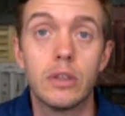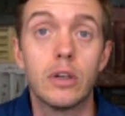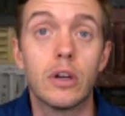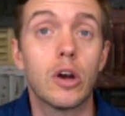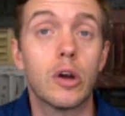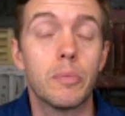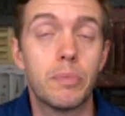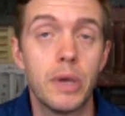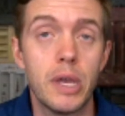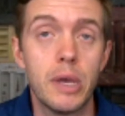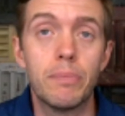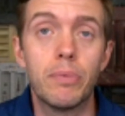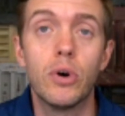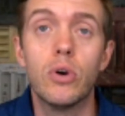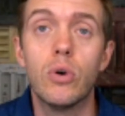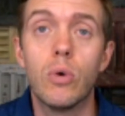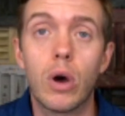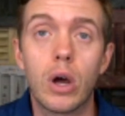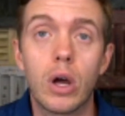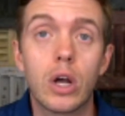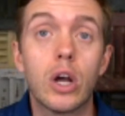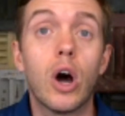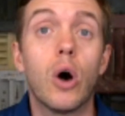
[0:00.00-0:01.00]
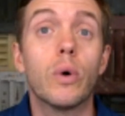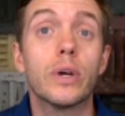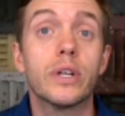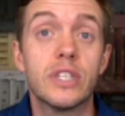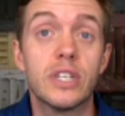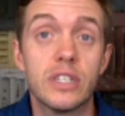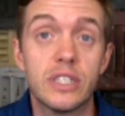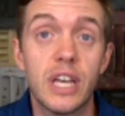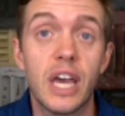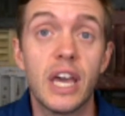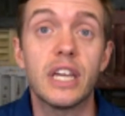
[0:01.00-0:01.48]
There are people who are
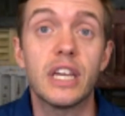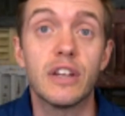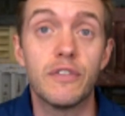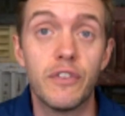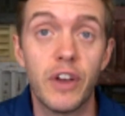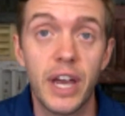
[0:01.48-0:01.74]
going to take